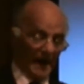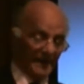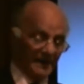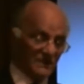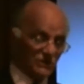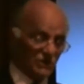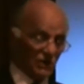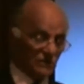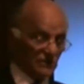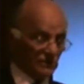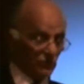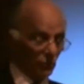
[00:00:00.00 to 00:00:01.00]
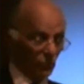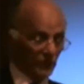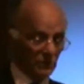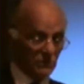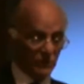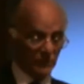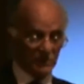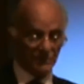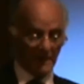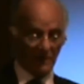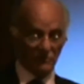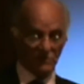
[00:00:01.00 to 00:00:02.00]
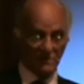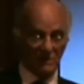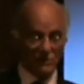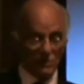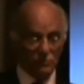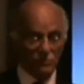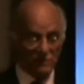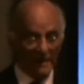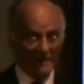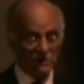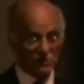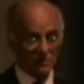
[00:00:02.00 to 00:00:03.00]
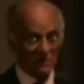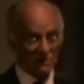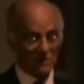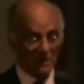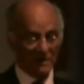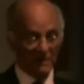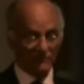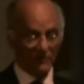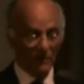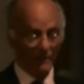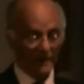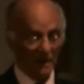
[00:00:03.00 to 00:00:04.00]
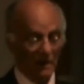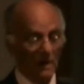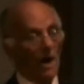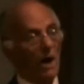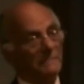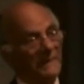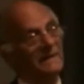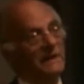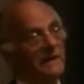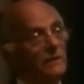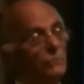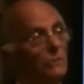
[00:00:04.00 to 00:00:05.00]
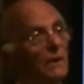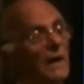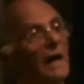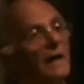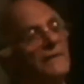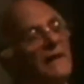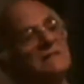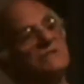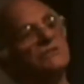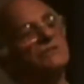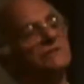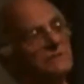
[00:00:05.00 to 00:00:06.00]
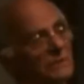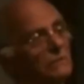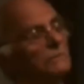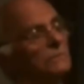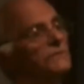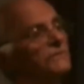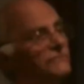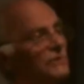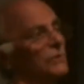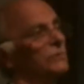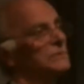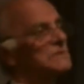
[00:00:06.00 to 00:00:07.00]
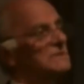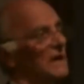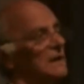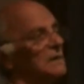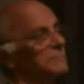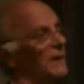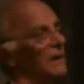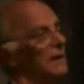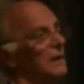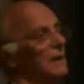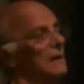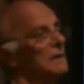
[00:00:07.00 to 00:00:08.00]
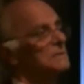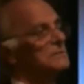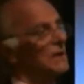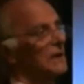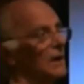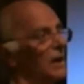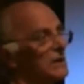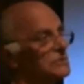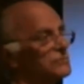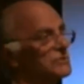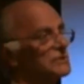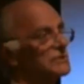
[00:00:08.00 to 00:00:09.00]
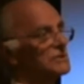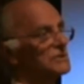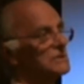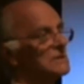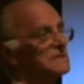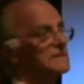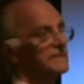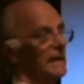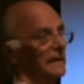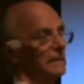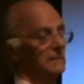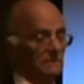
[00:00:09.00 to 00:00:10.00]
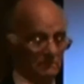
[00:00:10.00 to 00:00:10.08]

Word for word: And he asserted that all those who experience dissociation and psychic phenomena are mentally ill. And that's still the view that's taken by psychiatrists today.